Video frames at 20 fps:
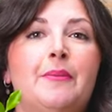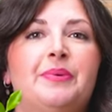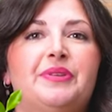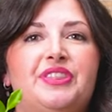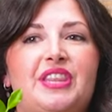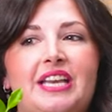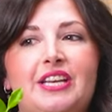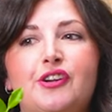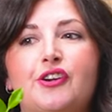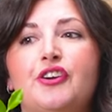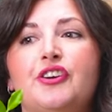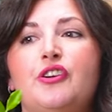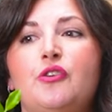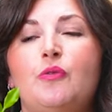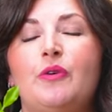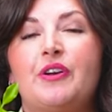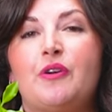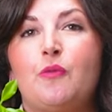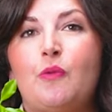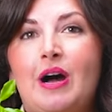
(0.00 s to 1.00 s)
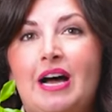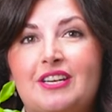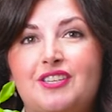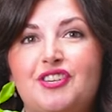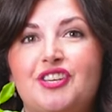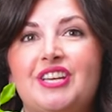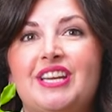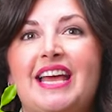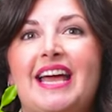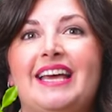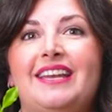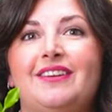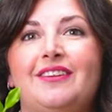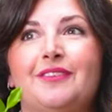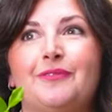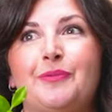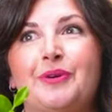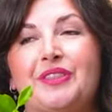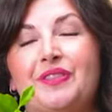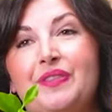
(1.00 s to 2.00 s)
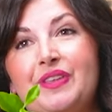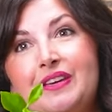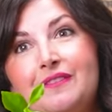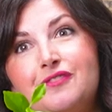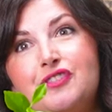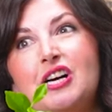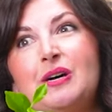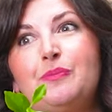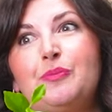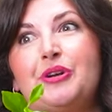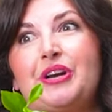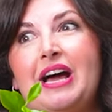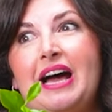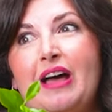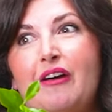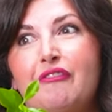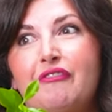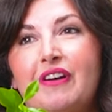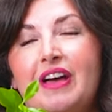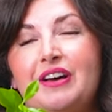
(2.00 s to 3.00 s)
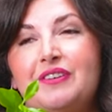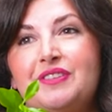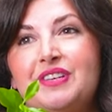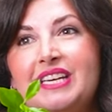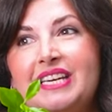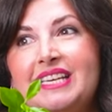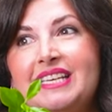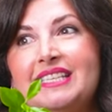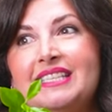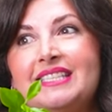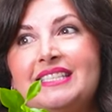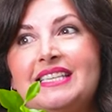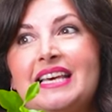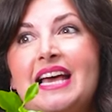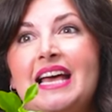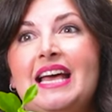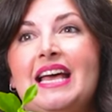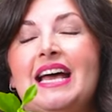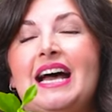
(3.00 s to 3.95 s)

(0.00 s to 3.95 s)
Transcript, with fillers: but then you're going to want to watch it. And with leaf drop, what I've found is